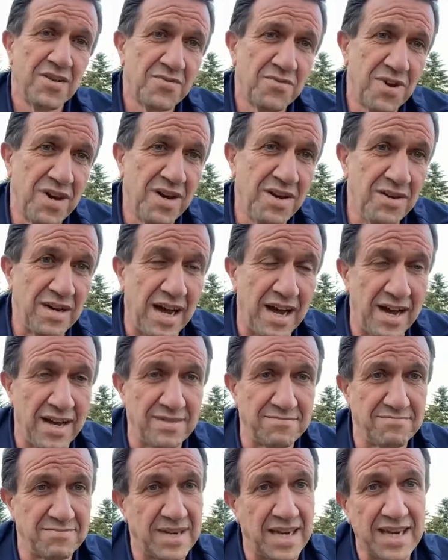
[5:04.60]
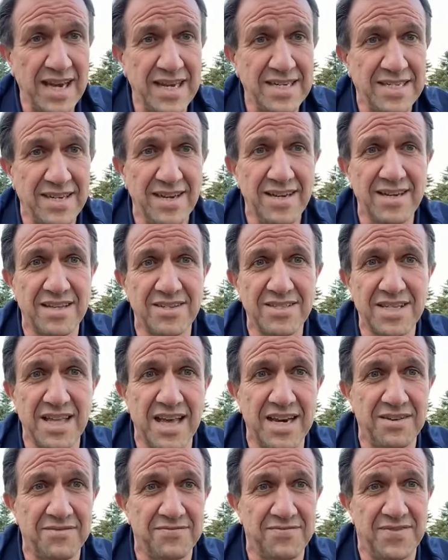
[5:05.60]
Well, I got to tell you, there's a
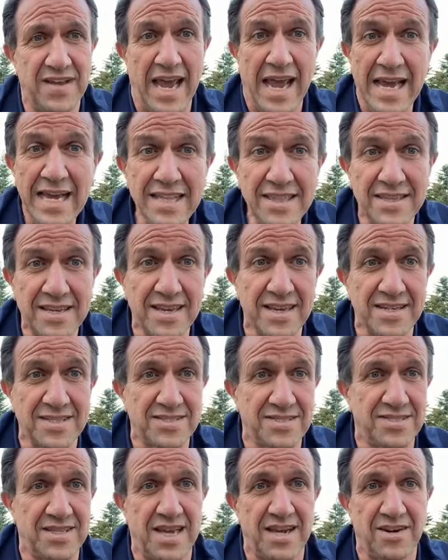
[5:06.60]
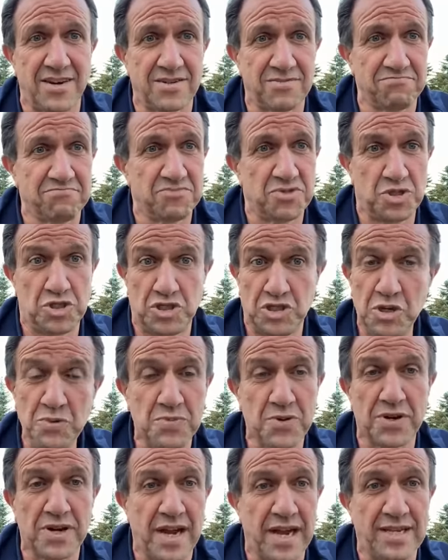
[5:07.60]
lot of atheists that are
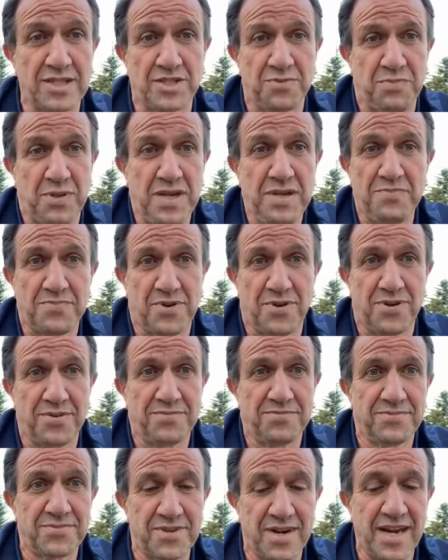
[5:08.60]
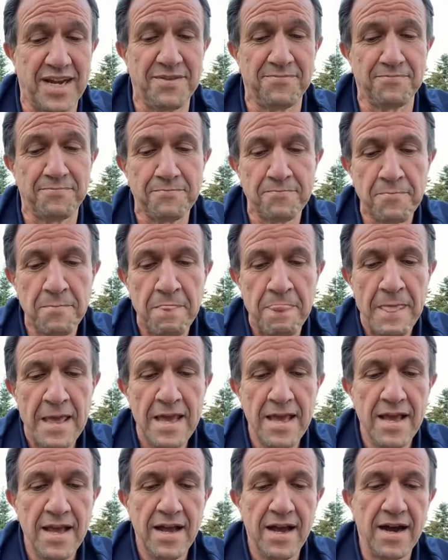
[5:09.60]
super nice people, right?
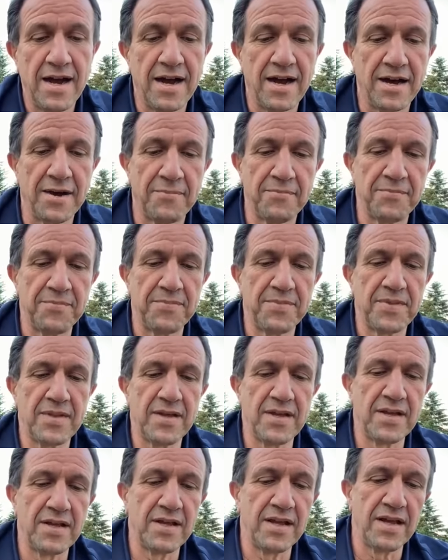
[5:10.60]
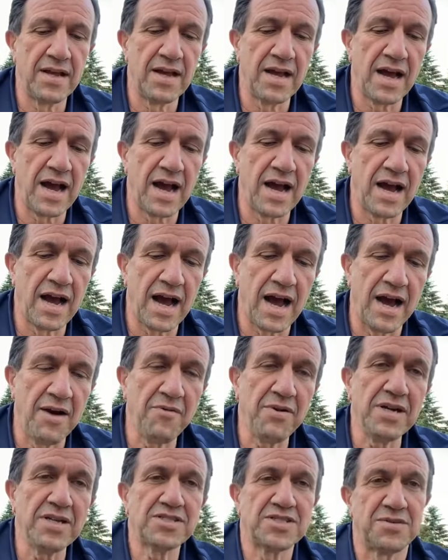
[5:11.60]
I
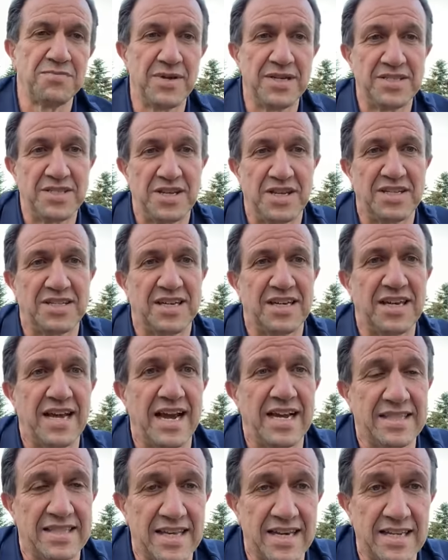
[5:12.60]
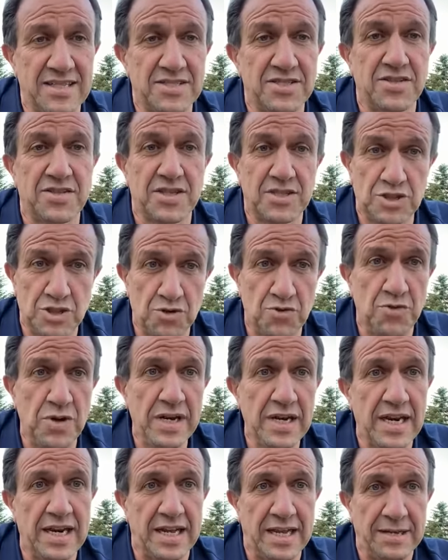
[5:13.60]
want to submit to you tonight that it's the
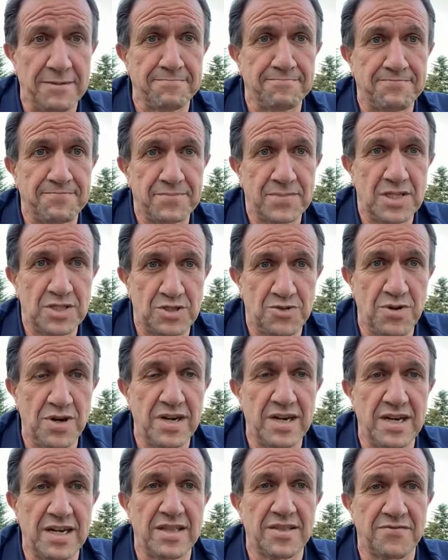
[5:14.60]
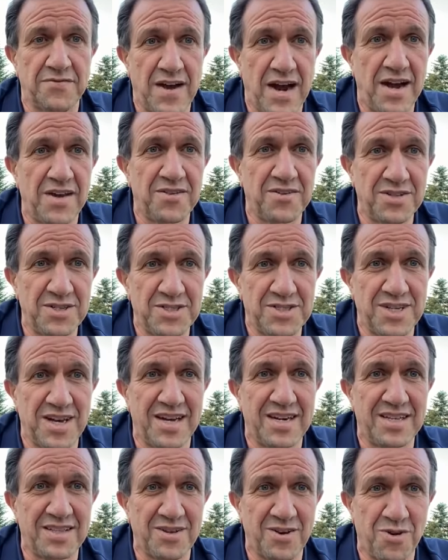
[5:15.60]
Trinity, the Father, the
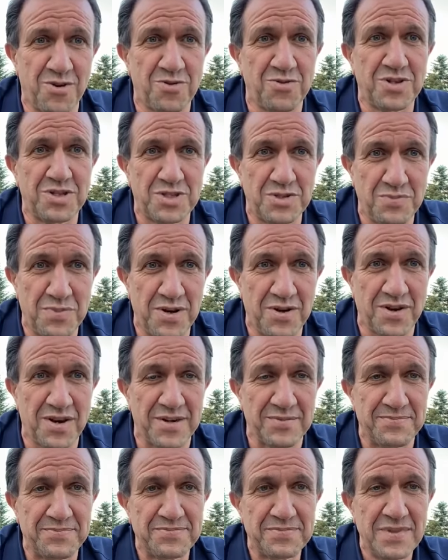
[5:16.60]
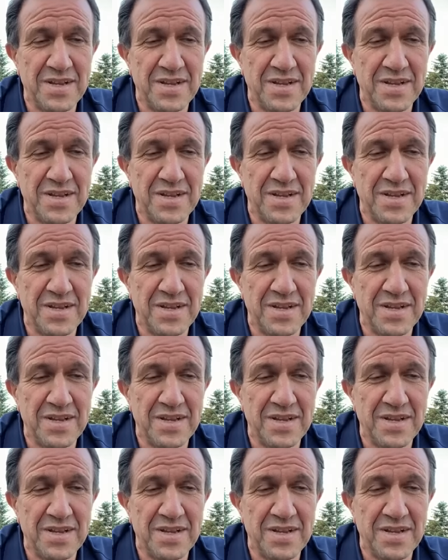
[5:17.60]
Son, and the Holy Spirit.